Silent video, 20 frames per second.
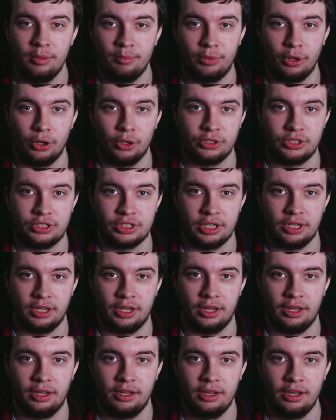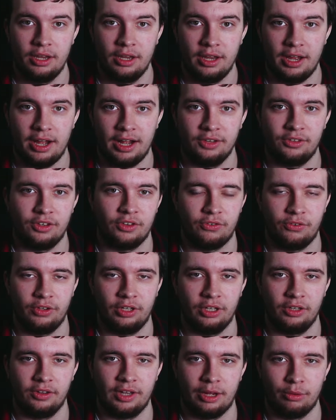But I had this
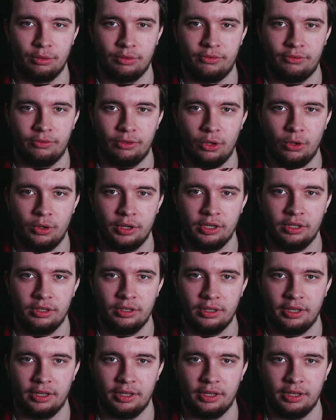feeling that I was floating,